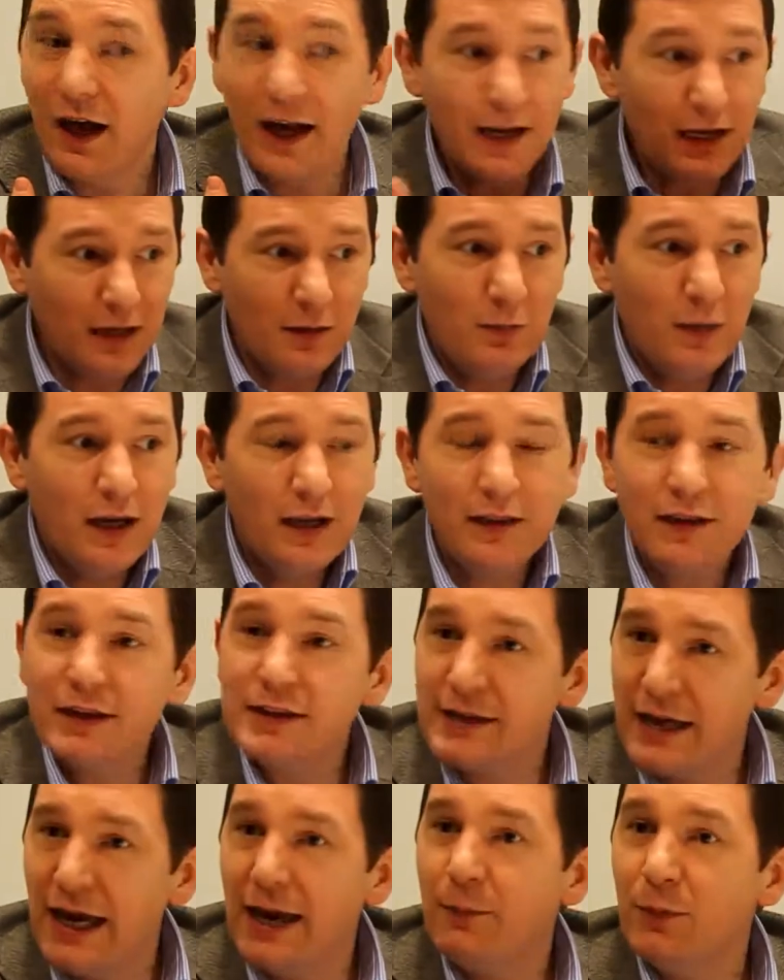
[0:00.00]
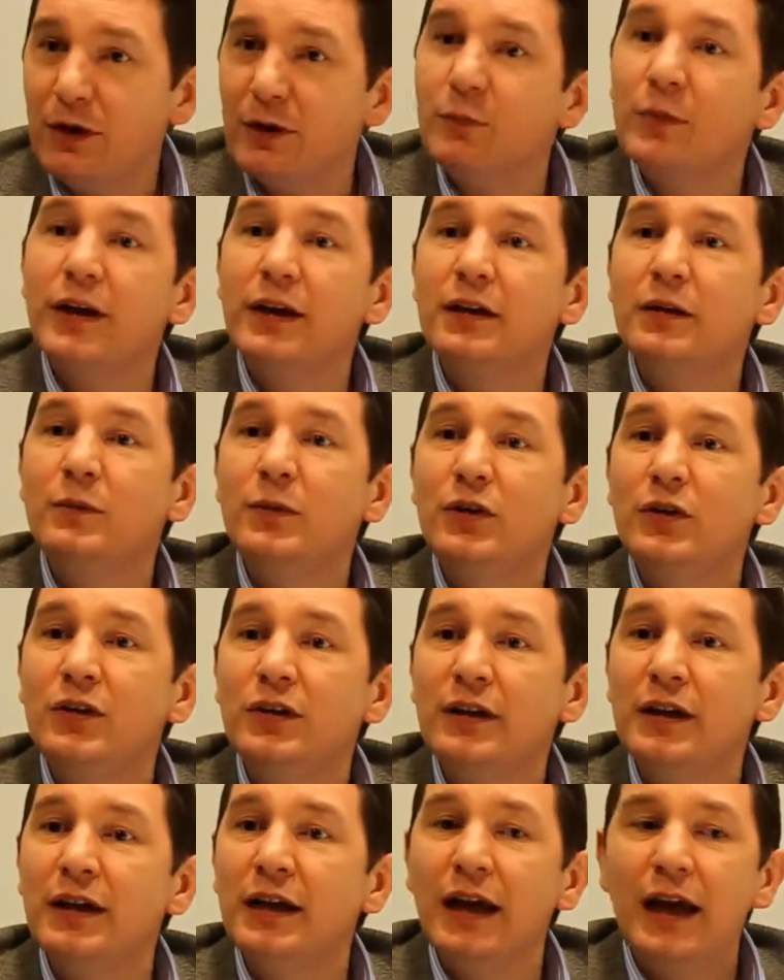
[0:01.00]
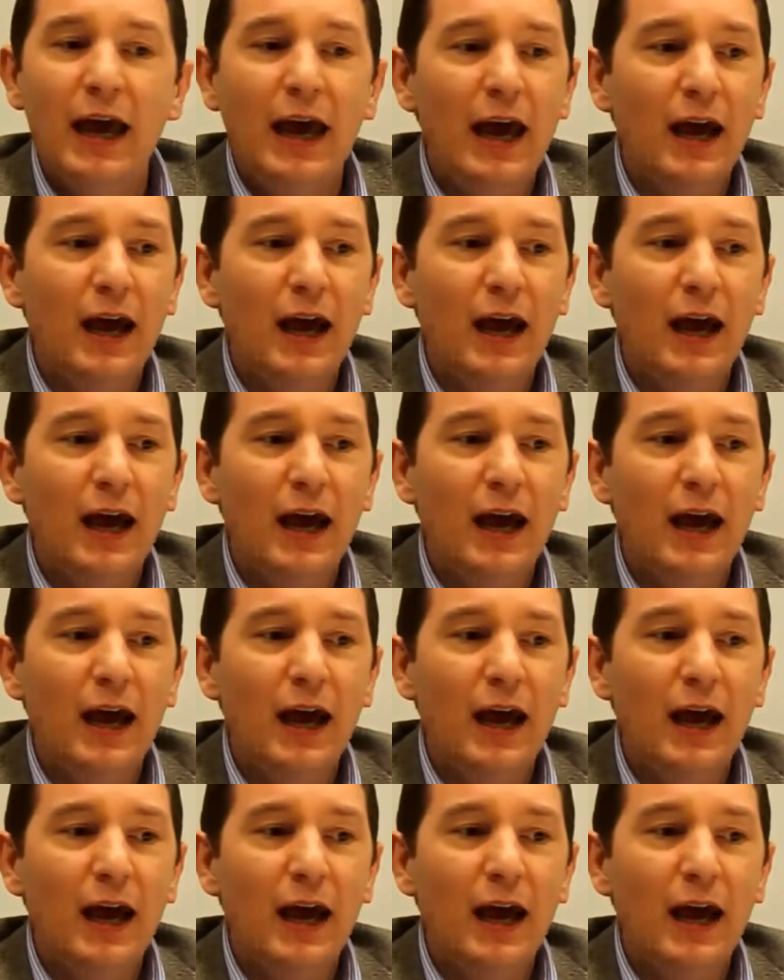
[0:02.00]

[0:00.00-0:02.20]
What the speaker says: I can make things happen in my community,